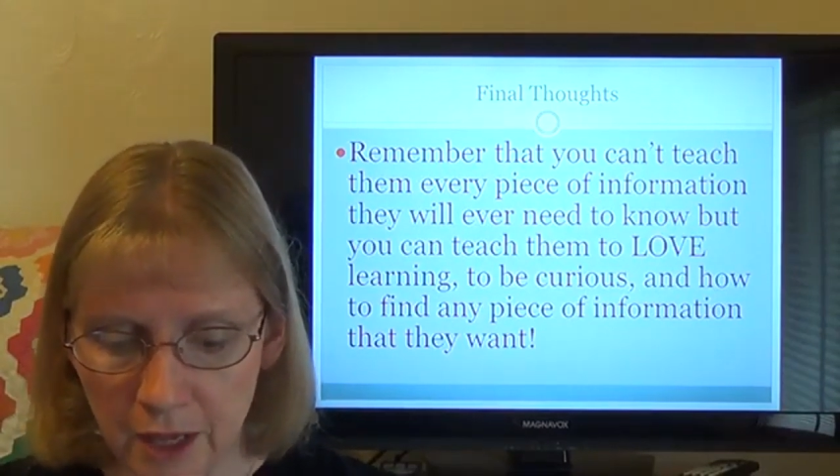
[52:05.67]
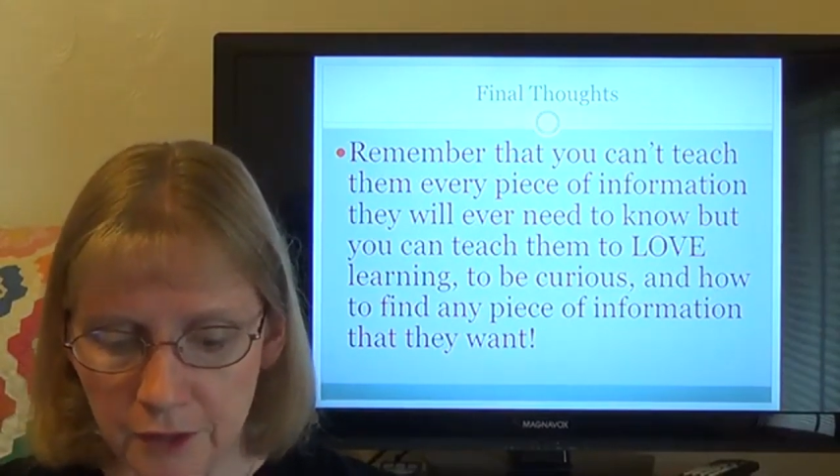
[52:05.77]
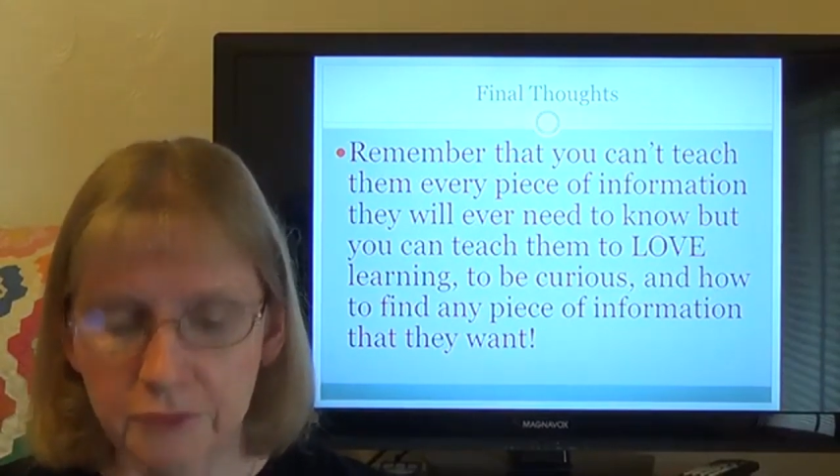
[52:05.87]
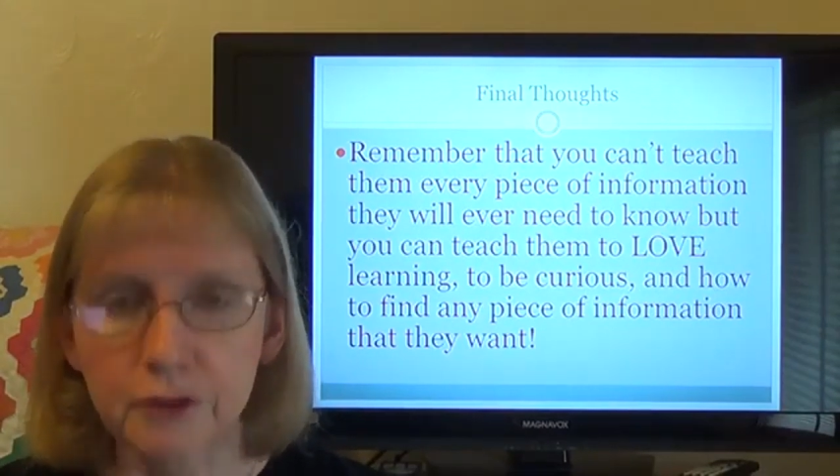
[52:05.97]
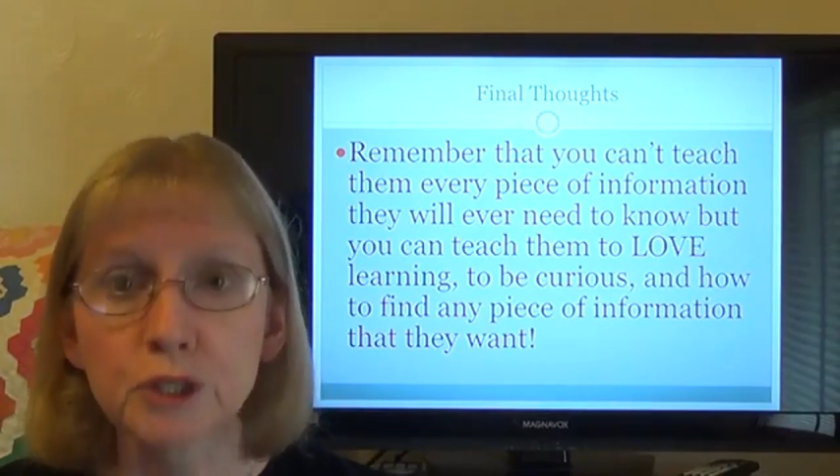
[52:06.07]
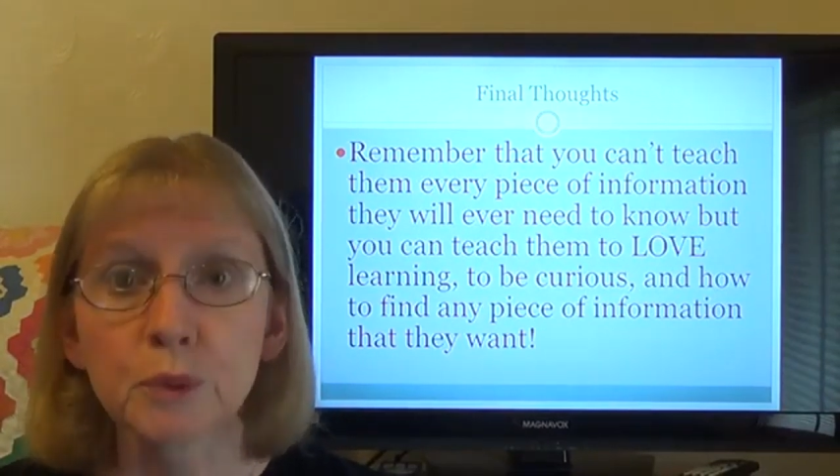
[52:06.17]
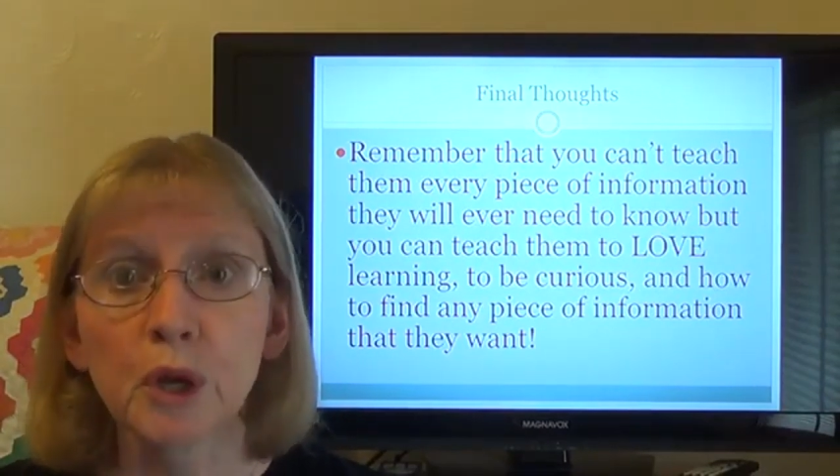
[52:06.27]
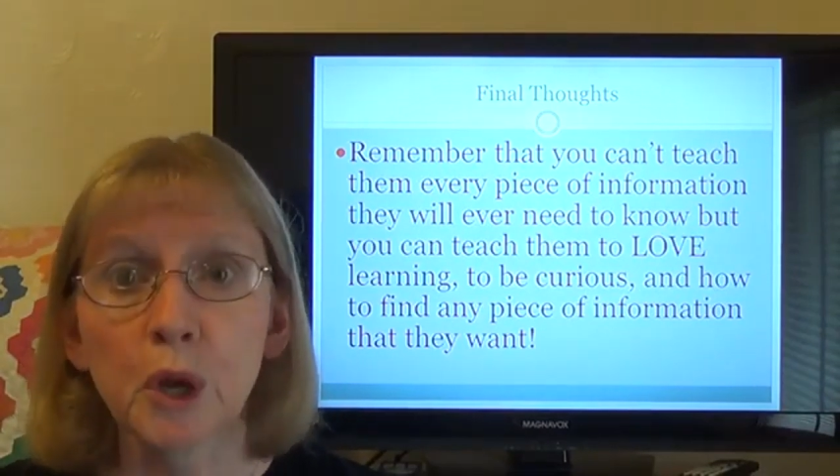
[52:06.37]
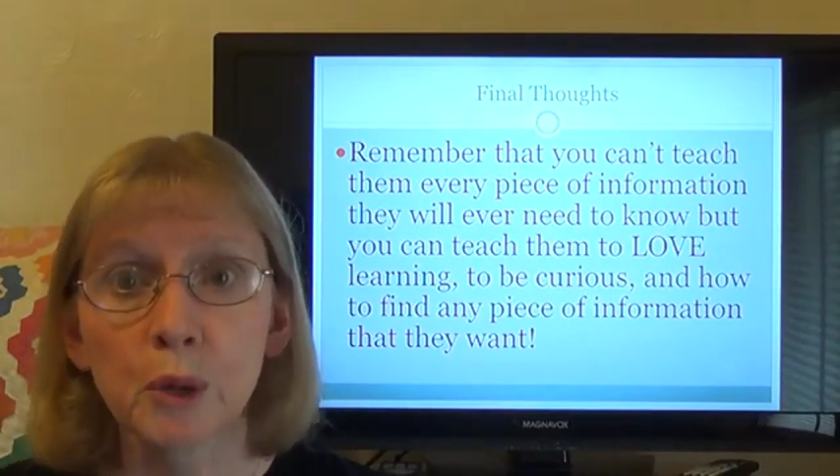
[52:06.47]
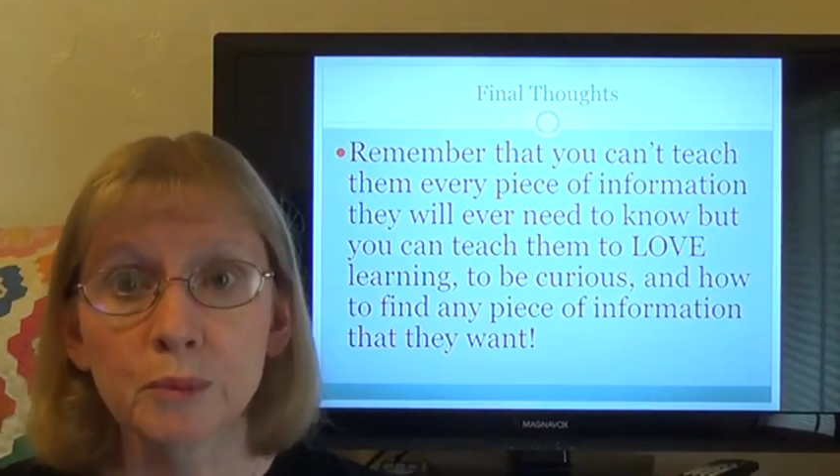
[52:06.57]
The Virtual
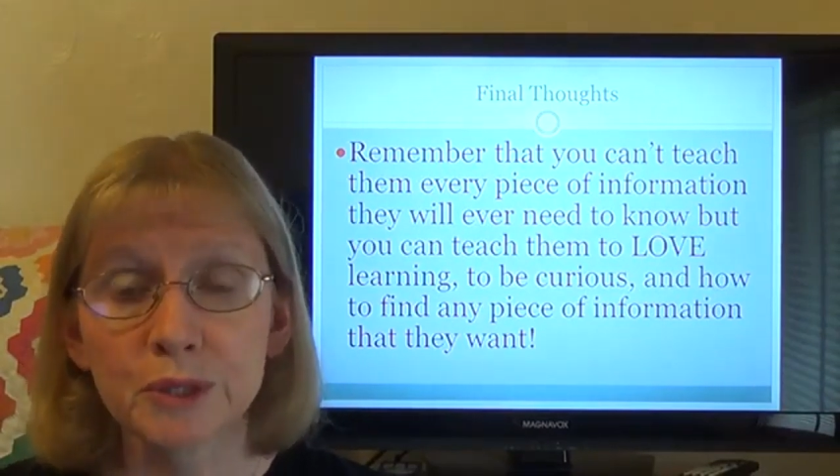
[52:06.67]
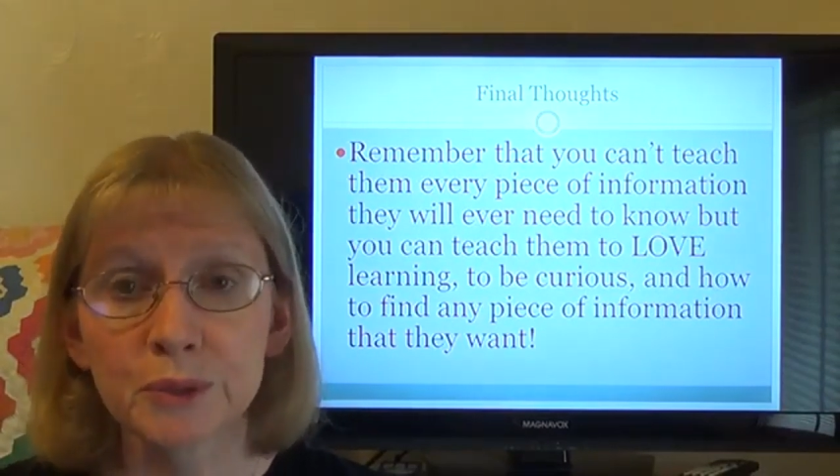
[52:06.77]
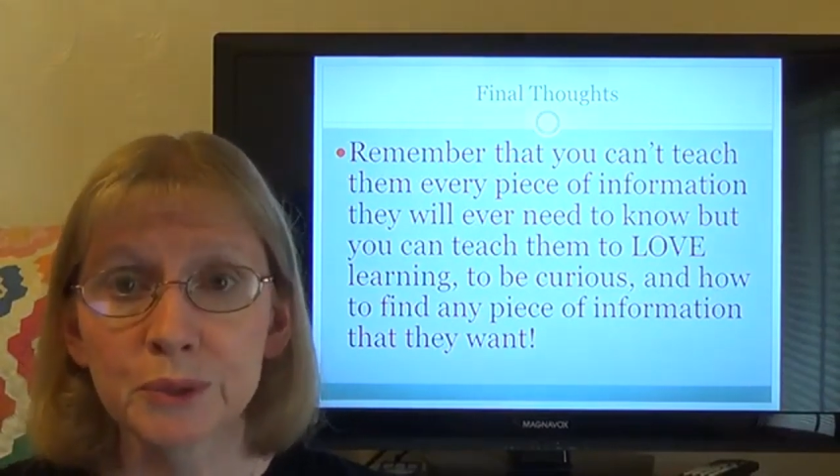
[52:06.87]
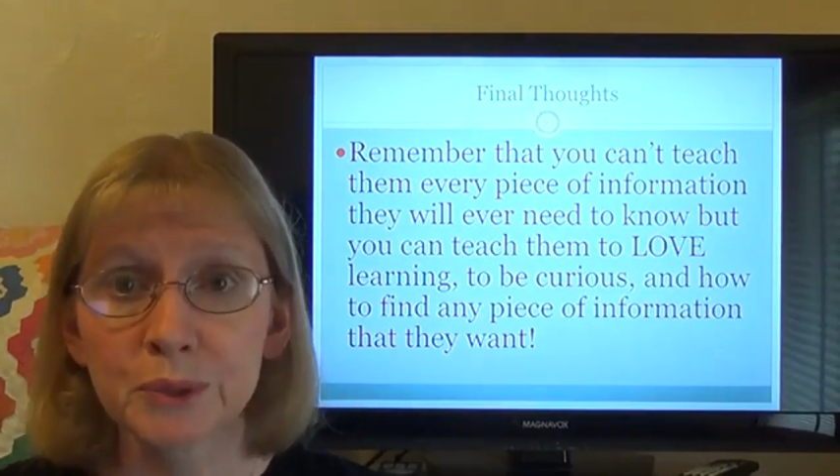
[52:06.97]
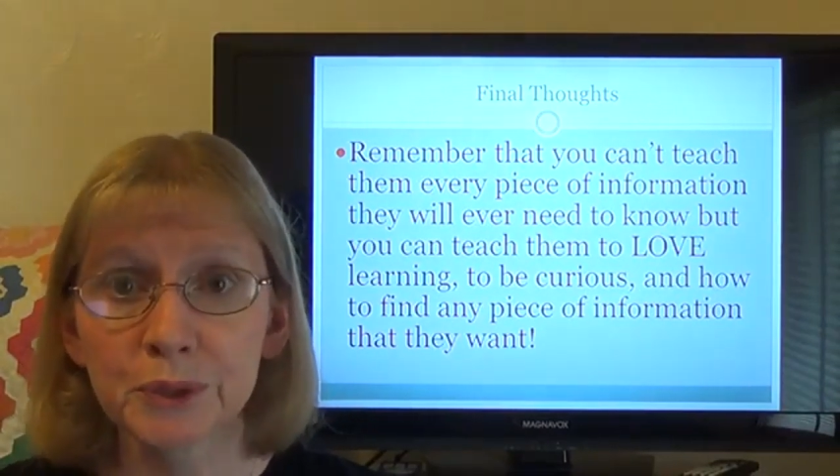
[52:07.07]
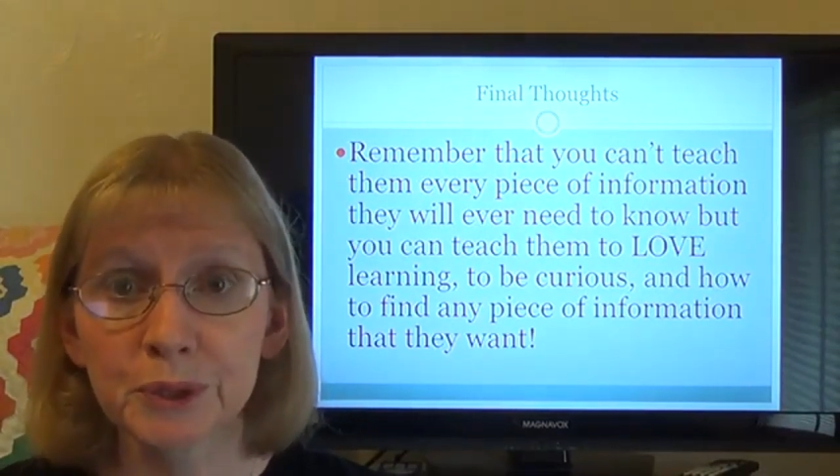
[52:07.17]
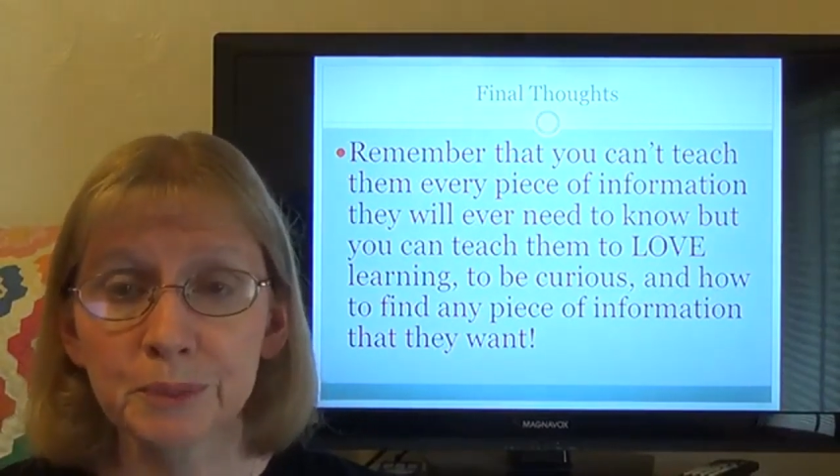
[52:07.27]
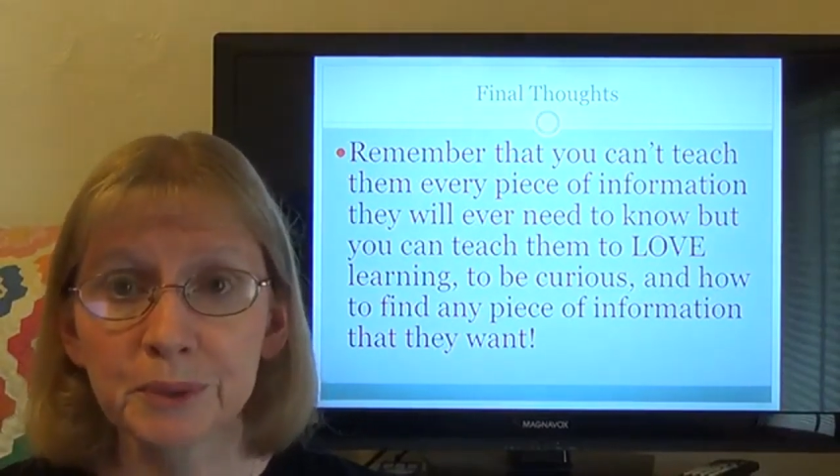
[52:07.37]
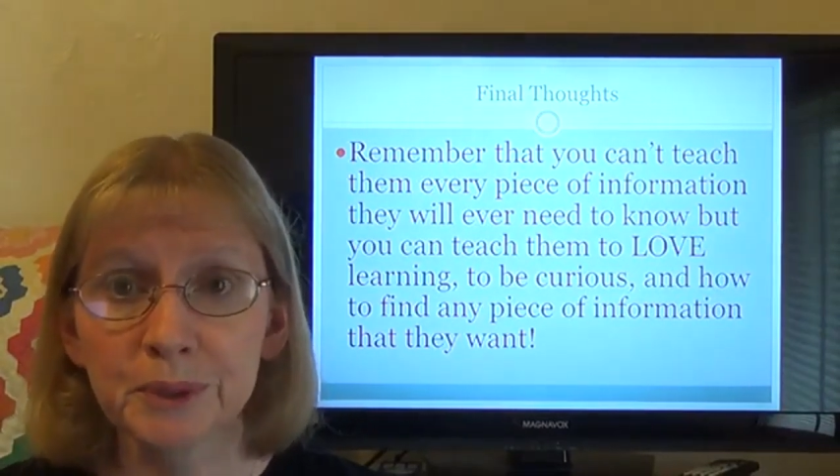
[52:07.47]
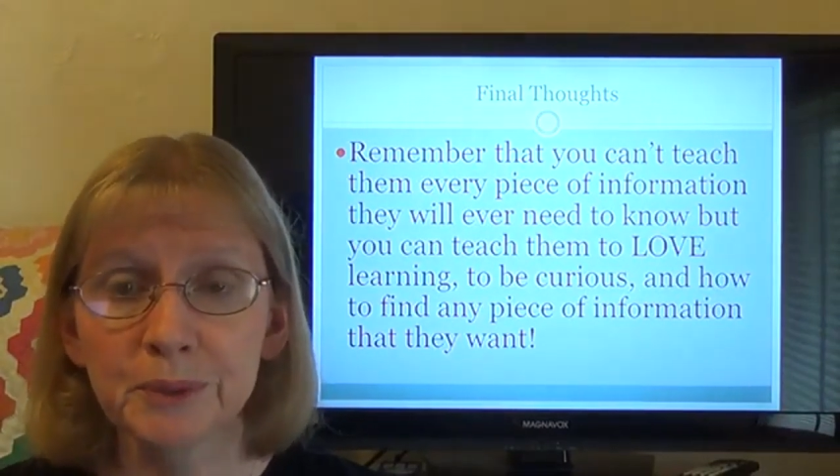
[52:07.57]
Homeschool Group,